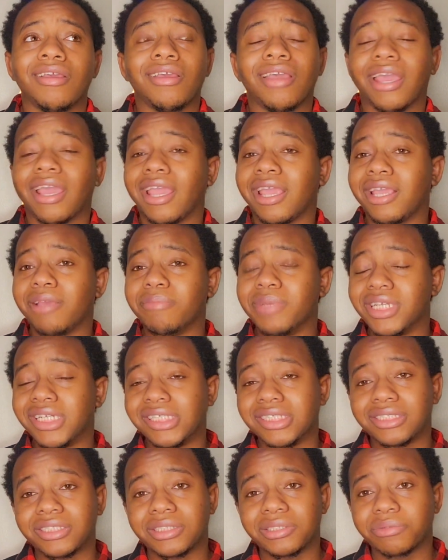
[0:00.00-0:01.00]
eight
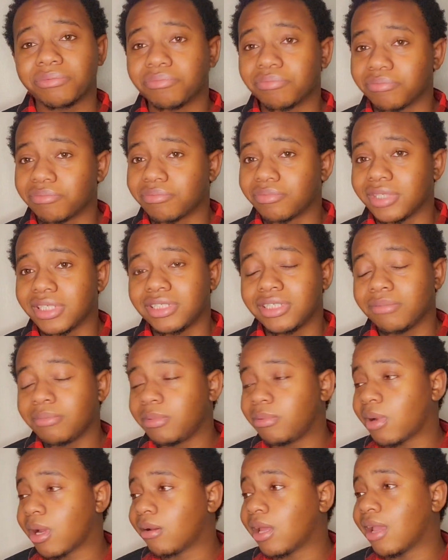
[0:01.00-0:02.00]
minutes. It took me
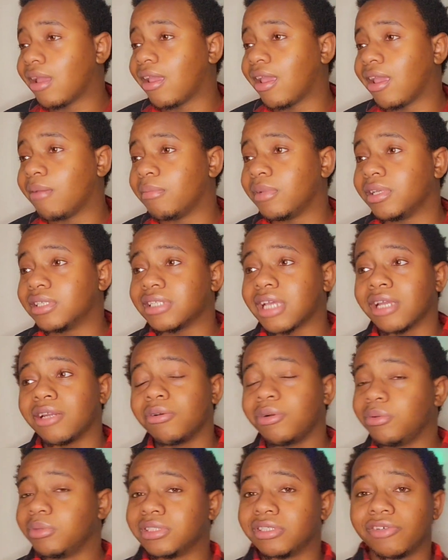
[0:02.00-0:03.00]
probably like eight minutes. I know
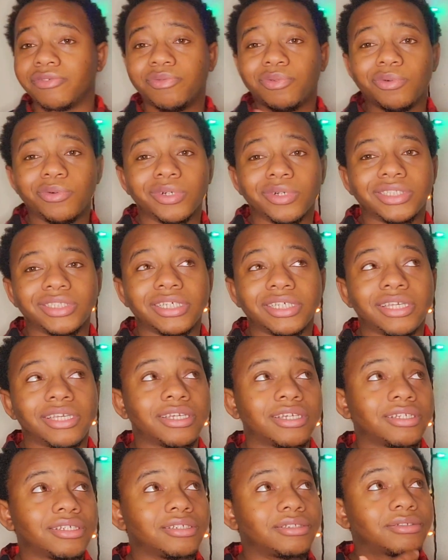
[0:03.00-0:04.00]
it was in a full
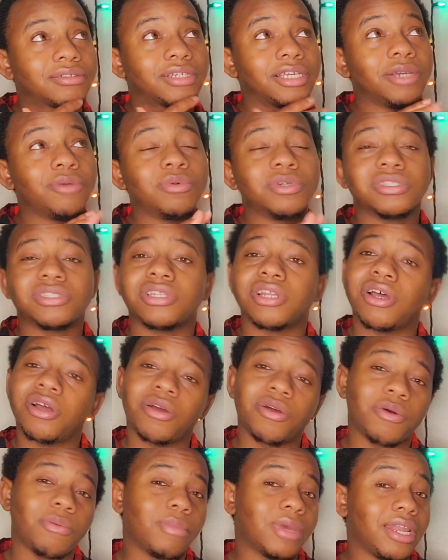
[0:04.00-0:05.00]
10. It was
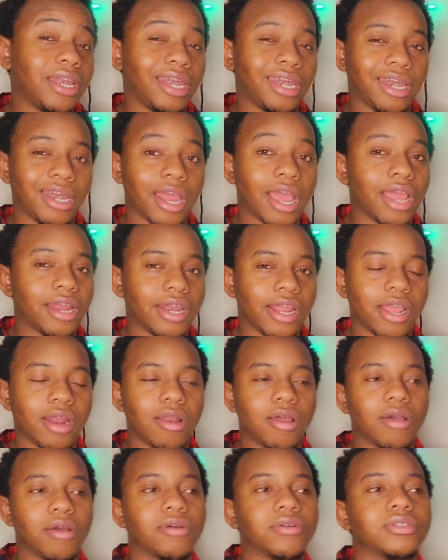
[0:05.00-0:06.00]
long, but not that
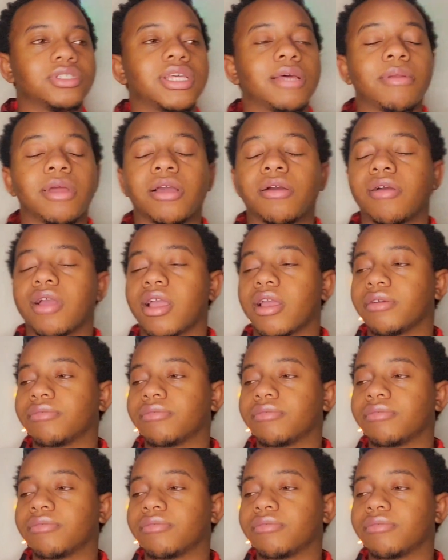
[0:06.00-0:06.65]
long. So I'm like, okay.